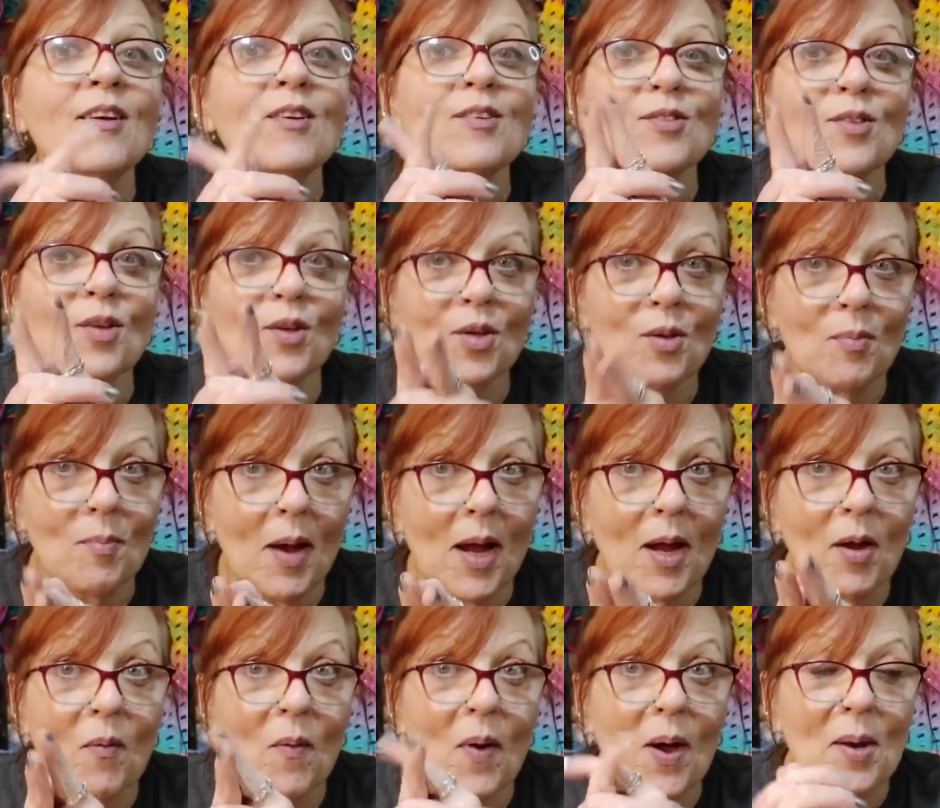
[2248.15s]
So you
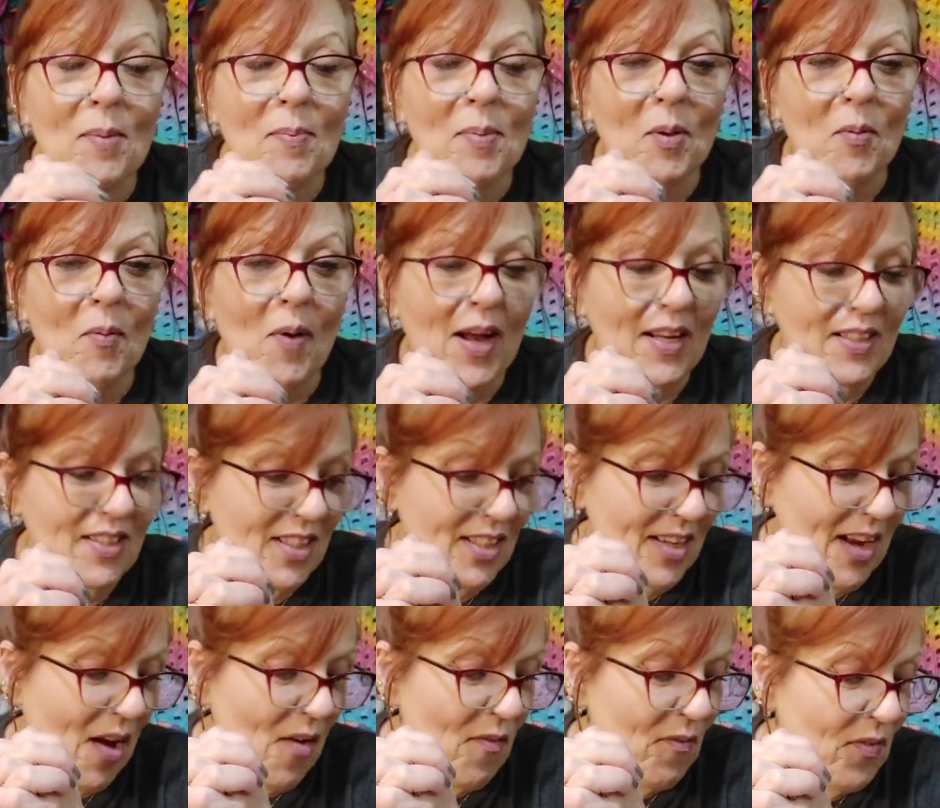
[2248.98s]
might want to be
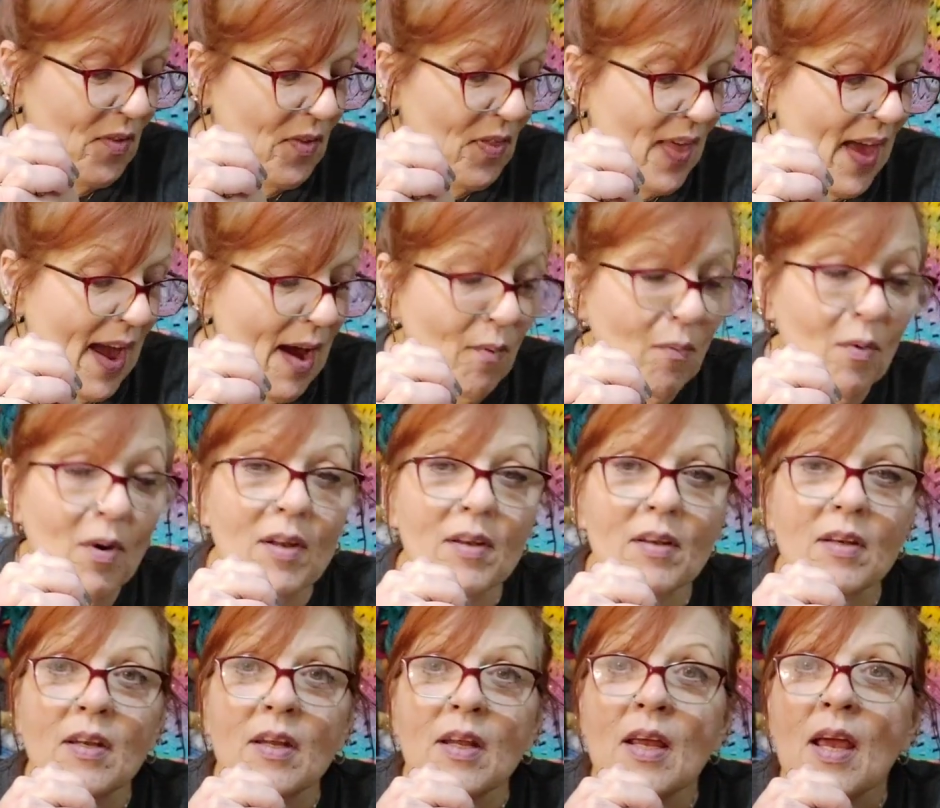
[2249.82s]
watching out for that
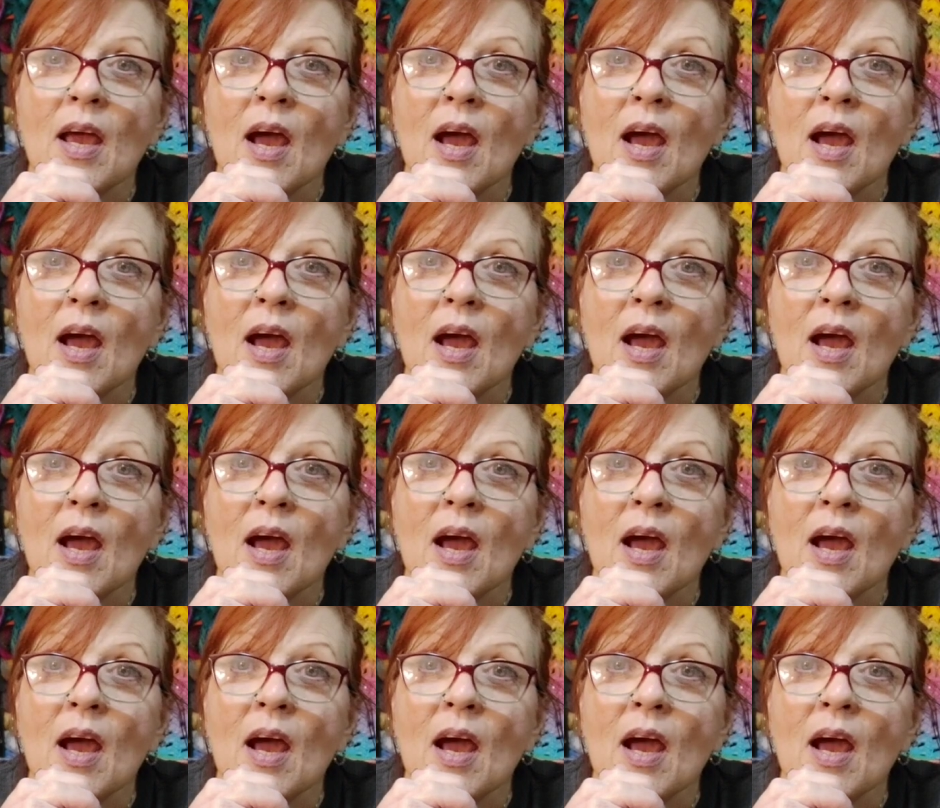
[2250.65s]
one.